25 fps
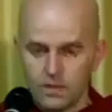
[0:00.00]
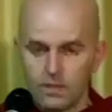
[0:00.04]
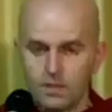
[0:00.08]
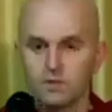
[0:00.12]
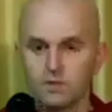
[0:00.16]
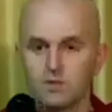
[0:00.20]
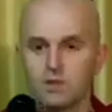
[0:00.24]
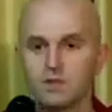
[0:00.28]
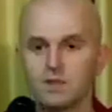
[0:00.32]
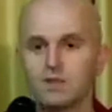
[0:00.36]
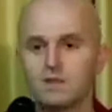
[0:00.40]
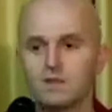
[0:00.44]

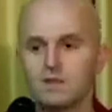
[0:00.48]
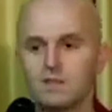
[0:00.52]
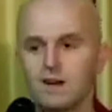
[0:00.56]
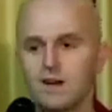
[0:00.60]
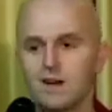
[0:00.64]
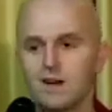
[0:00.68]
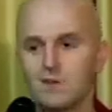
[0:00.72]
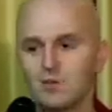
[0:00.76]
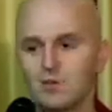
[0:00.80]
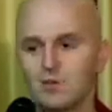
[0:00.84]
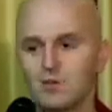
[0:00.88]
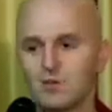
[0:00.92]
Even in the
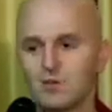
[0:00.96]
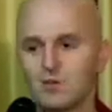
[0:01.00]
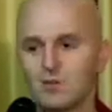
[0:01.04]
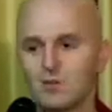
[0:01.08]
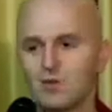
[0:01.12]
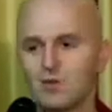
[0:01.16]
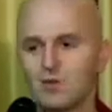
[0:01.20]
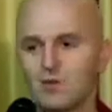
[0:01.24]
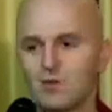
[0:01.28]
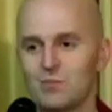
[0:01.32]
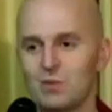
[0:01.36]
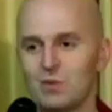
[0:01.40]
time of the
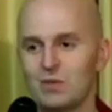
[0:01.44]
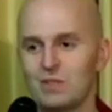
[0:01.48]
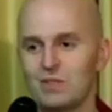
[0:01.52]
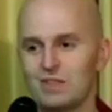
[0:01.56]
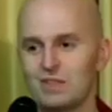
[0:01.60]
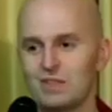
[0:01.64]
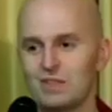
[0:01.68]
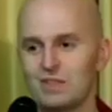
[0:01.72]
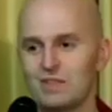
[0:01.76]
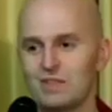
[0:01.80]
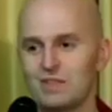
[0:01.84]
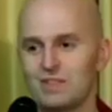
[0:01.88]
Supreme
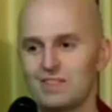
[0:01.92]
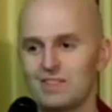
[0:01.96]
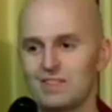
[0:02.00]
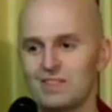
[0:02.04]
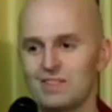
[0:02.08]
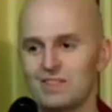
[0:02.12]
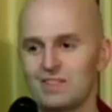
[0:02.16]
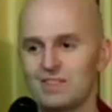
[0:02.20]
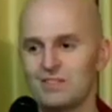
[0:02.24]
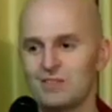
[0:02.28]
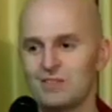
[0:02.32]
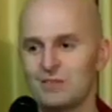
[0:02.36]
Buddha,
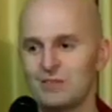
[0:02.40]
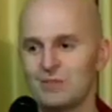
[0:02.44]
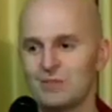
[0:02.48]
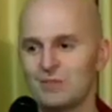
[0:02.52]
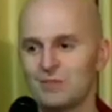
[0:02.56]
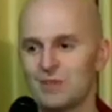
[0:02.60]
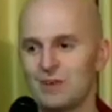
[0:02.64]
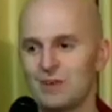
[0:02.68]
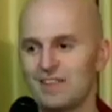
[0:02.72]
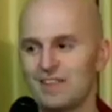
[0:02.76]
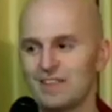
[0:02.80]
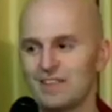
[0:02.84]

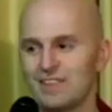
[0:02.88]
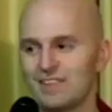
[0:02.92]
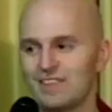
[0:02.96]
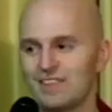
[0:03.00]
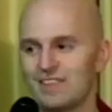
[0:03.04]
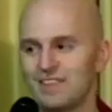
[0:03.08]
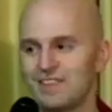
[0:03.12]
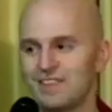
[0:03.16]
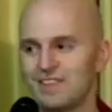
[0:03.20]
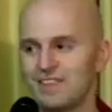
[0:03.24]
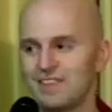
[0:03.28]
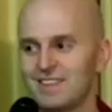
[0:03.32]

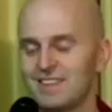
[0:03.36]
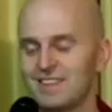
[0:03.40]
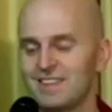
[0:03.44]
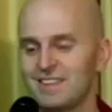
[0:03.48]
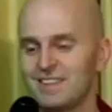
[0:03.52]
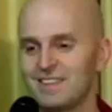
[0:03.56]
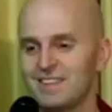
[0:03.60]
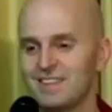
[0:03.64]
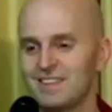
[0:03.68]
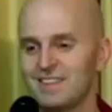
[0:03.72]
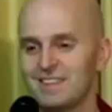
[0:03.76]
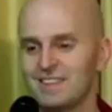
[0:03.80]
right?
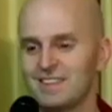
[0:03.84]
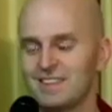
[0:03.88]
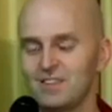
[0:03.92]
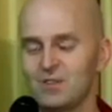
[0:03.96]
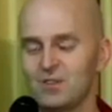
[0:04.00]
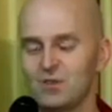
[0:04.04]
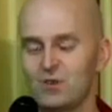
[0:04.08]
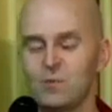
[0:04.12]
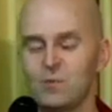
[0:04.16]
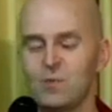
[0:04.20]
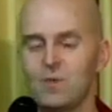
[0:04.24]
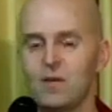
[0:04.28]

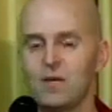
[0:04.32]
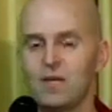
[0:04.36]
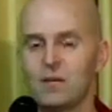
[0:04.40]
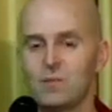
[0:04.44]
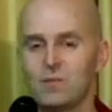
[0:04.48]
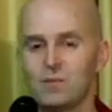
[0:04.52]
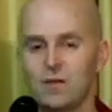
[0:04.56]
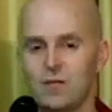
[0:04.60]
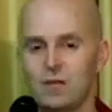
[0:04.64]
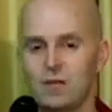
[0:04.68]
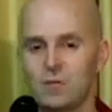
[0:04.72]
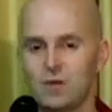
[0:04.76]
There were
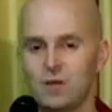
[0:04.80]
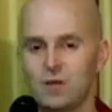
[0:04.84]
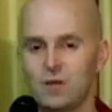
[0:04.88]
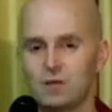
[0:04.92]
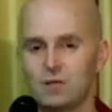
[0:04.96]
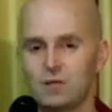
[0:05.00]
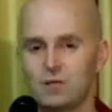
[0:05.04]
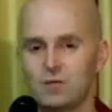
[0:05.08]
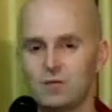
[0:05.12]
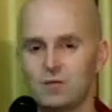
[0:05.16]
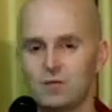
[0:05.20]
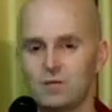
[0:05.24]
many, many
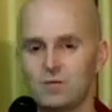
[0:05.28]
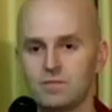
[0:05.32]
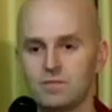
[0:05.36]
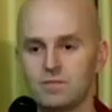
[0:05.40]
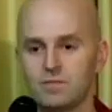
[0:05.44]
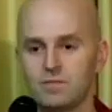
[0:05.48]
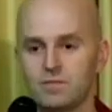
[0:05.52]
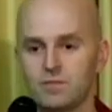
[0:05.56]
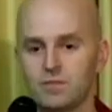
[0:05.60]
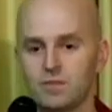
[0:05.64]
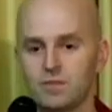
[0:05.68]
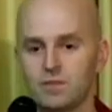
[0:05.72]
monks
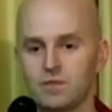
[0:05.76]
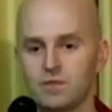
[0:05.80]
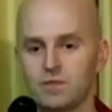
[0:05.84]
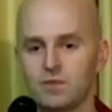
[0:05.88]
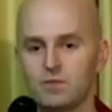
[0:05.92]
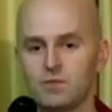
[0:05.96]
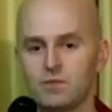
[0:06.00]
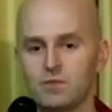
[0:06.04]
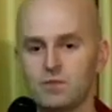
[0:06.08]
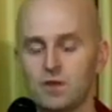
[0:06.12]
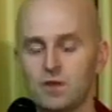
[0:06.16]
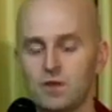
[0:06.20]

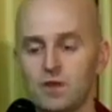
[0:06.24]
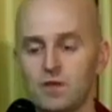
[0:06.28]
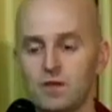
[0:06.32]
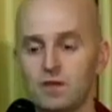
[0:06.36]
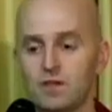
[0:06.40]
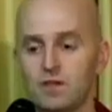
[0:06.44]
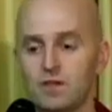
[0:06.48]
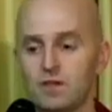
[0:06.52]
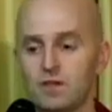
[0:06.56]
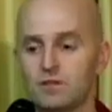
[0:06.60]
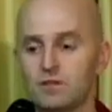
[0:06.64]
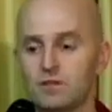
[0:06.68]
who
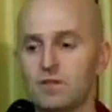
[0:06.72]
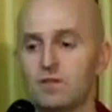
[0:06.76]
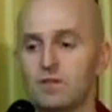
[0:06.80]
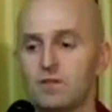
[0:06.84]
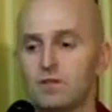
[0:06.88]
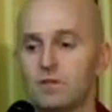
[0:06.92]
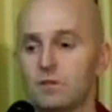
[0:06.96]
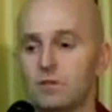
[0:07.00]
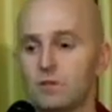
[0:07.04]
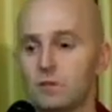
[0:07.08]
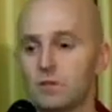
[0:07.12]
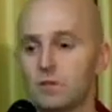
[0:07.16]
saw
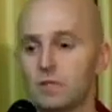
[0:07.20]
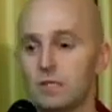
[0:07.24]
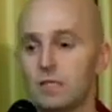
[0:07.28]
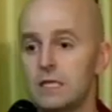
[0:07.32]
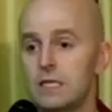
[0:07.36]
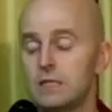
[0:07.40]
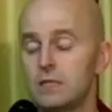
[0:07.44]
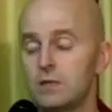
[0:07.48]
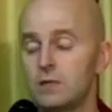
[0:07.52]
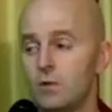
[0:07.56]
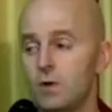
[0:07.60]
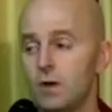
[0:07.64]
that this was
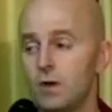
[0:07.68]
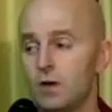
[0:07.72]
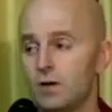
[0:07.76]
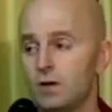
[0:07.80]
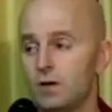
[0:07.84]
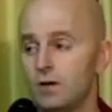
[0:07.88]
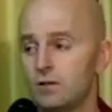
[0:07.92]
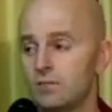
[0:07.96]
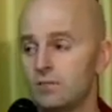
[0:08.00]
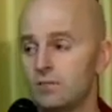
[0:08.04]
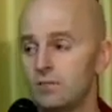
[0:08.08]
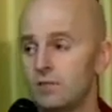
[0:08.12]
an easy
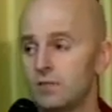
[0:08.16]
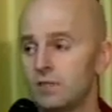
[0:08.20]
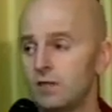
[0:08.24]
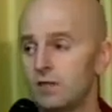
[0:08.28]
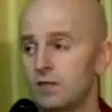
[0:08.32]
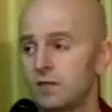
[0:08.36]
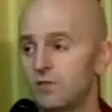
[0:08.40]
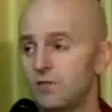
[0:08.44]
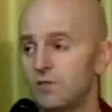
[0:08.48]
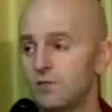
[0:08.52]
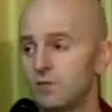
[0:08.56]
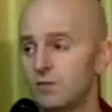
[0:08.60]
way
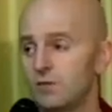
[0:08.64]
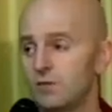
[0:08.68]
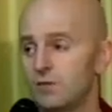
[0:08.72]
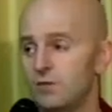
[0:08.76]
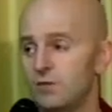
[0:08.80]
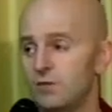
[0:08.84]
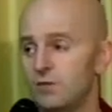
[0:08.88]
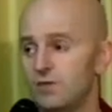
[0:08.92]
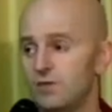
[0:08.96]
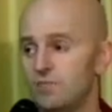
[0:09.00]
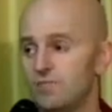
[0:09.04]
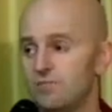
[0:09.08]
to get
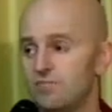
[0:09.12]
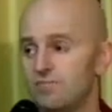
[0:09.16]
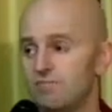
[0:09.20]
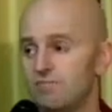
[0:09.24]
food,